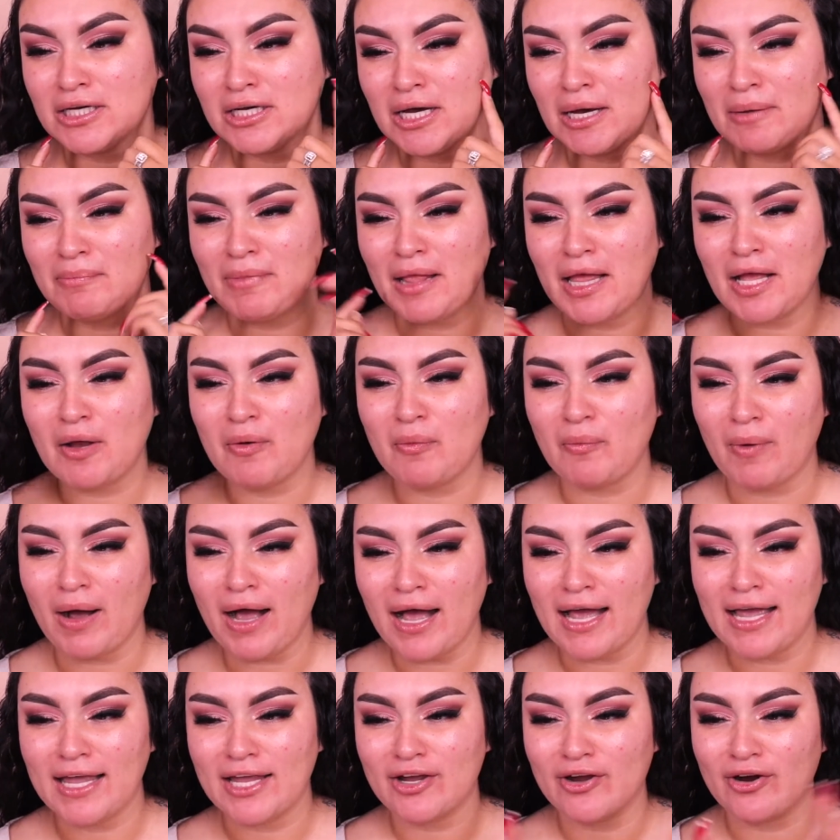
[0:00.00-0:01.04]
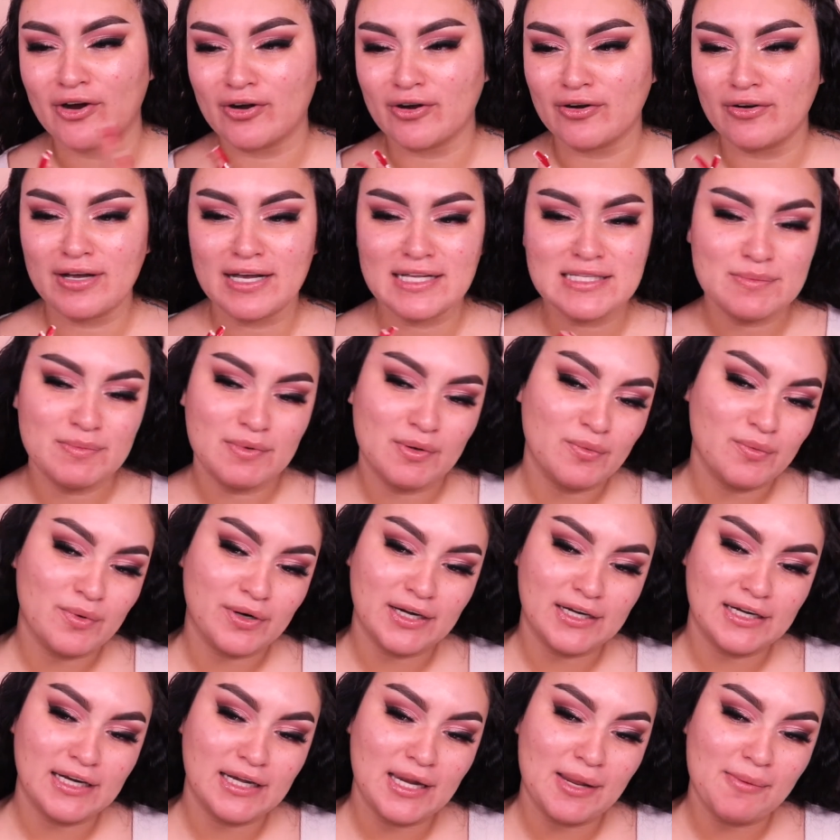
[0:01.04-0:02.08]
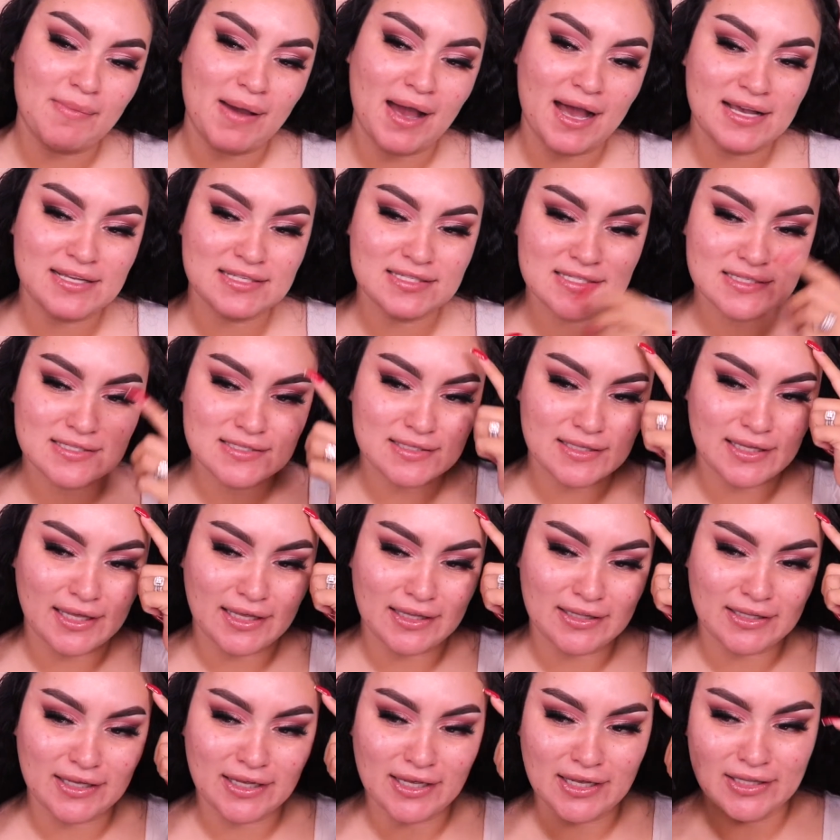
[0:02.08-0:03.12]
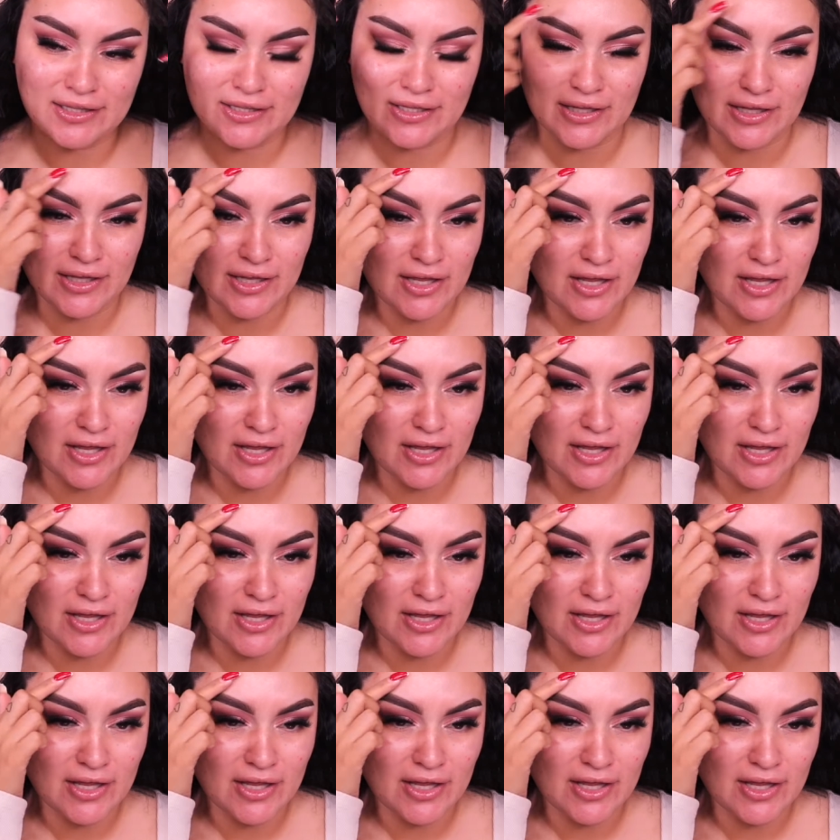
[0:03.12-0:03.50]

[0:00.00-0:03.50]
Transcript: I'm like, why? Your girl hasn't been wearing any masks lately and